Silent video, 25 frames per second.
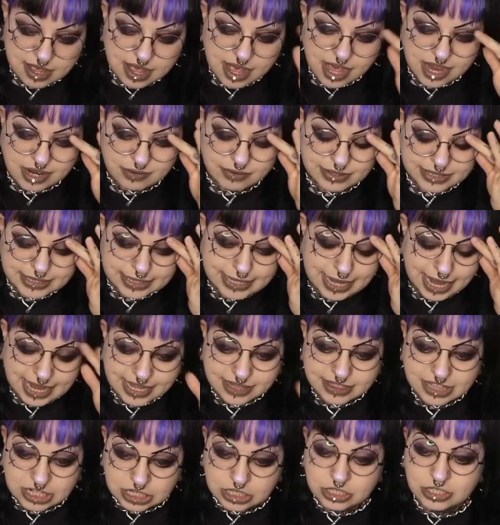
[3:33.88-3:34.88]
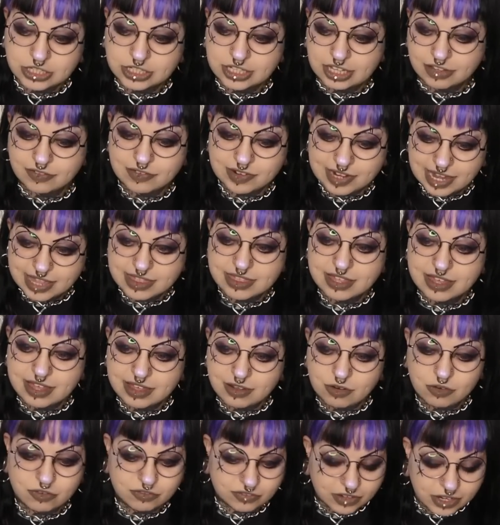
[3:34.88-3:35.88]
I really hate the look of leather
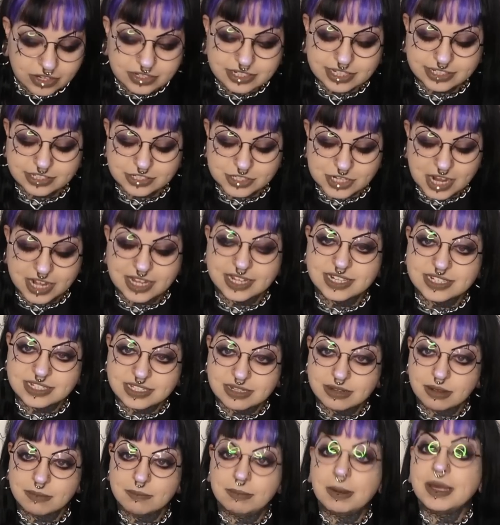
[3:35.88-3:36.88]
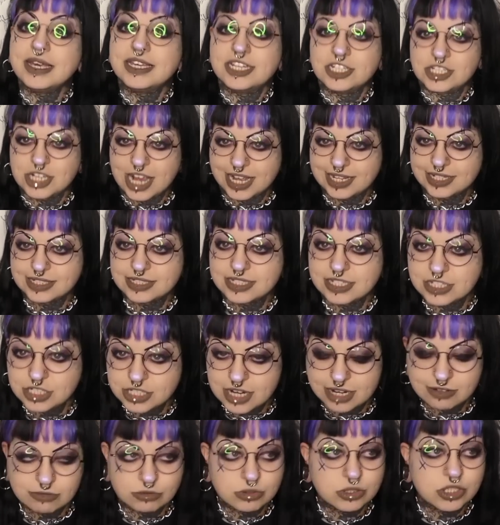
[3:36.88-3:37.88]
or faux leather jackets, biker jackets in
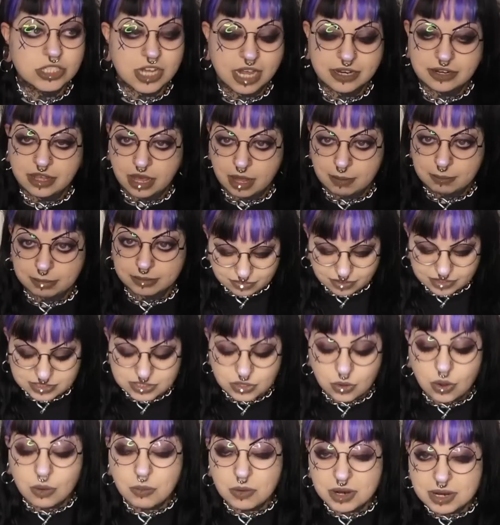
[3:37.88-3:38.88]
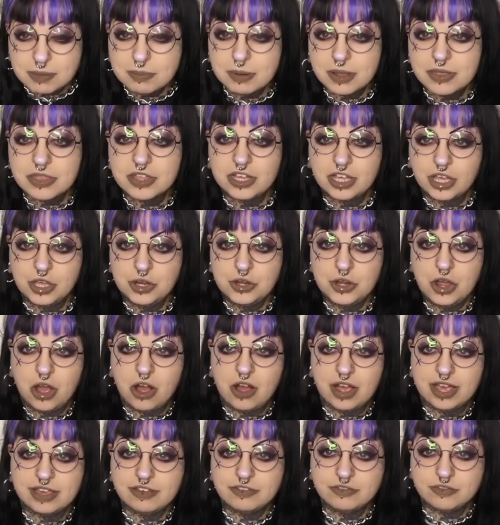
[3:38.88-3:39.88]
general, done up. So I want to put the
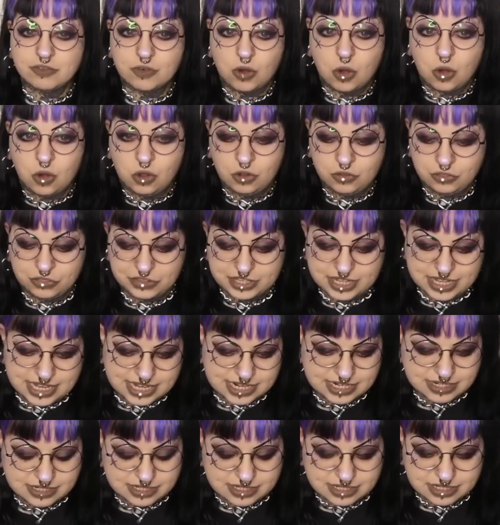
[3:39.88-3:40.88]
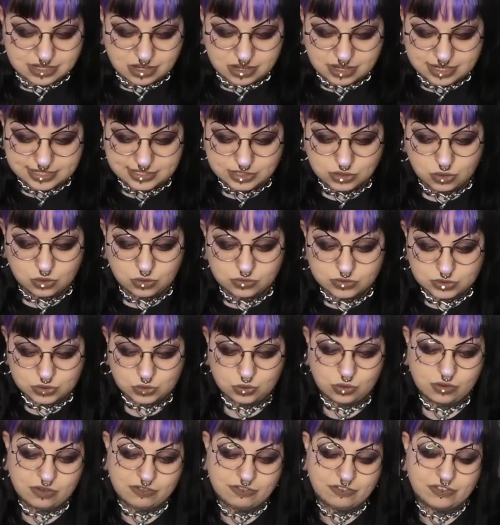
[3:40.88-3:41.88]
knife on the inside,
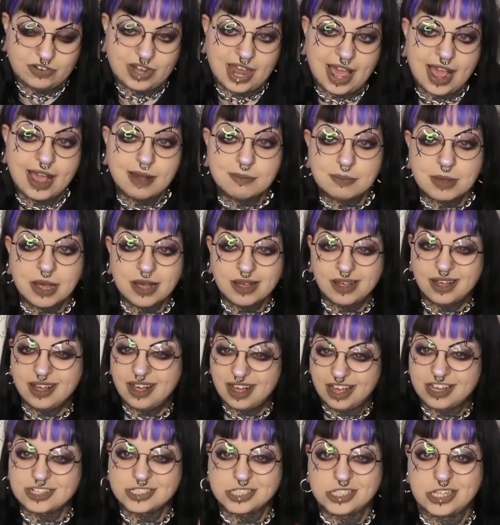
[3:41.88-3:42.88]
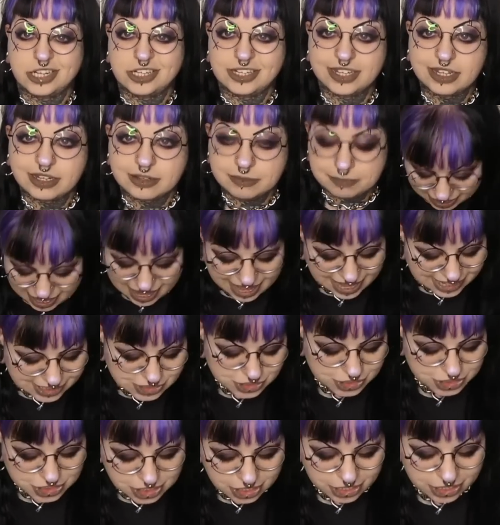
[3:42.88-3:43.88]
sort of flat. I'll show you.
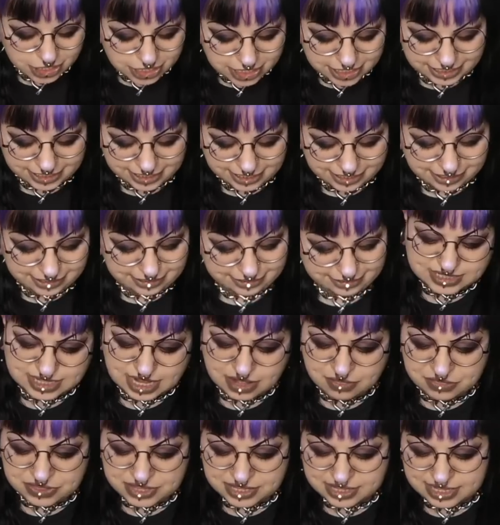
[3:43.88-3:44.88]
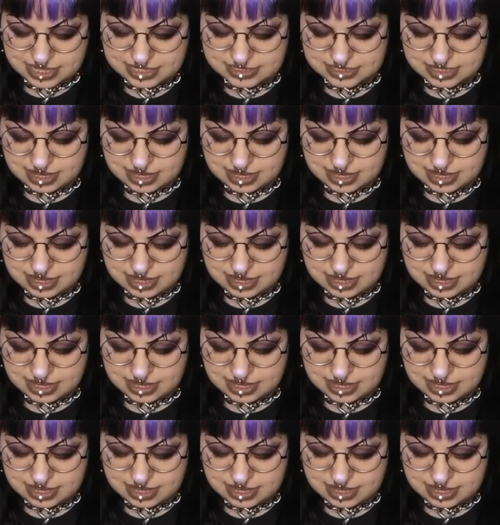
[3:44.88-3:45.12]
I think that's